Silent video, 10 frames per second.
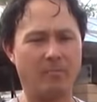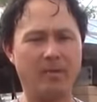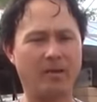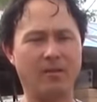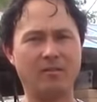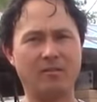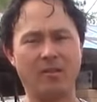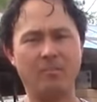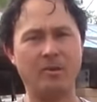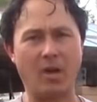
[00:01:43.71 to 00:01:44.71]
because
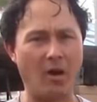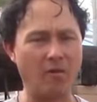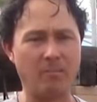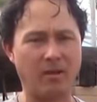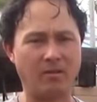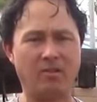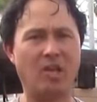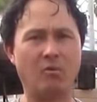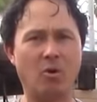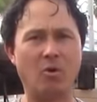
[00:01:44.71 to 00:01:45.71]
they've been covered because
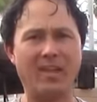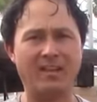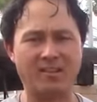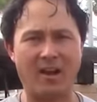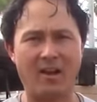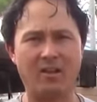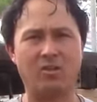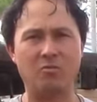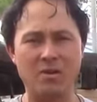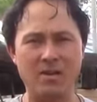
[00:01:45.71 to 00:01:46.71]
they grow
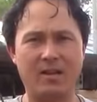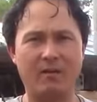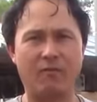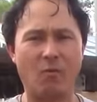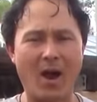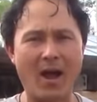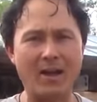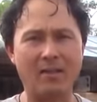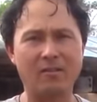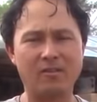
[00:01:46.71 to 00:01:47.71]
exotic, unique
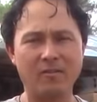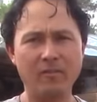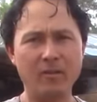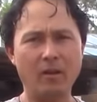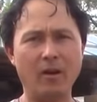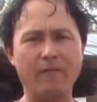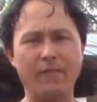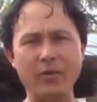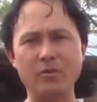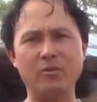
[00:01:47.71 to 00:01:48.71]
varieties of
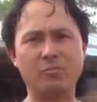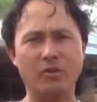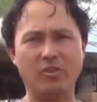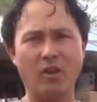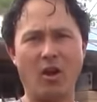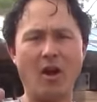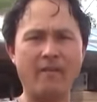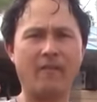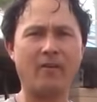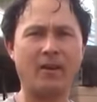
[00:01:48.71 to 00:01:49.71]
foods, which they
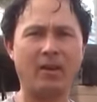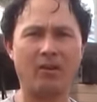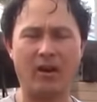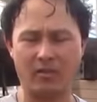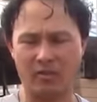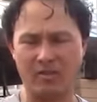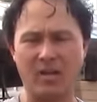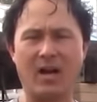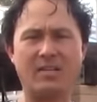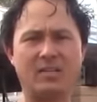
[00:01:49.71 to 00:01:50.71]
offer here at the
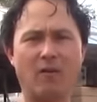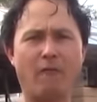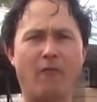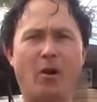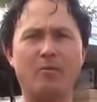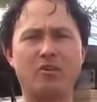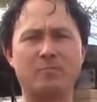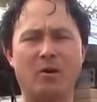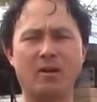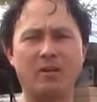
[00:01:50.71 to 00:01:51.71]
Scottsdale Farmers
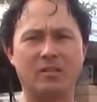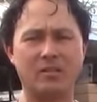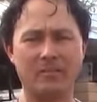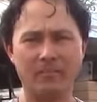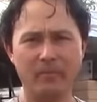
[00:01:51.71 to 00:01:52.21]
Market.